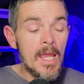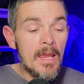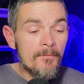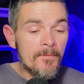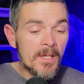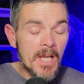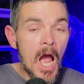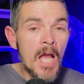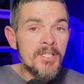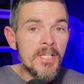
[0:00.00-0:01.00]
If the
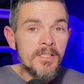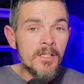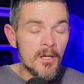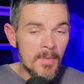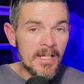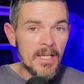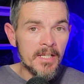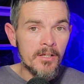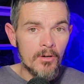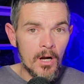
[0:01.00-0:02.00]
guy didn't commit
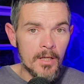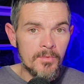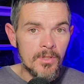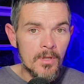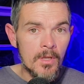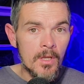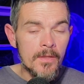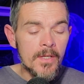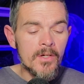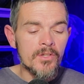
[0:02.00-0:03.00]
any crimes,
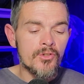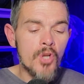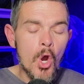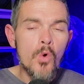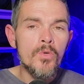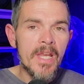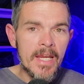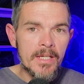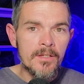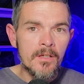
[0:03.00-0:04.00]
there is no
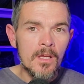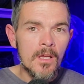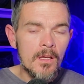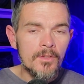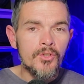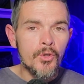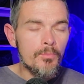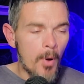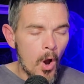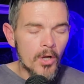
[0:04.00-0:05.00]
need
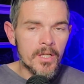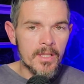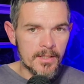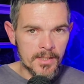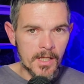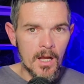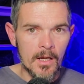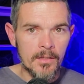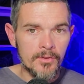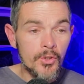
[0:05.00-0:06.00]
to pardon this
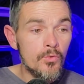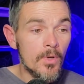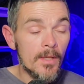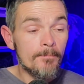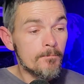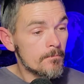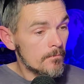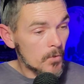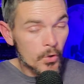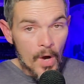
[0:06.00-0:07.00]
guy, to
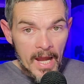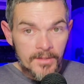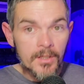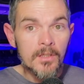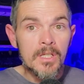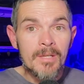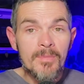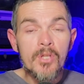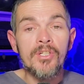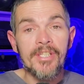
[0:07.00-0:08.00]
grant
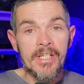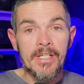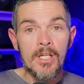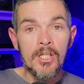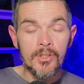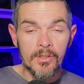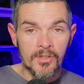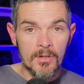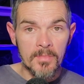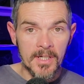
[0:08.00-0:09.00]
immunity to
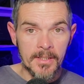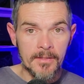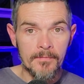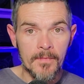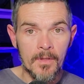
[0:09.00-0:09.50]
somebody.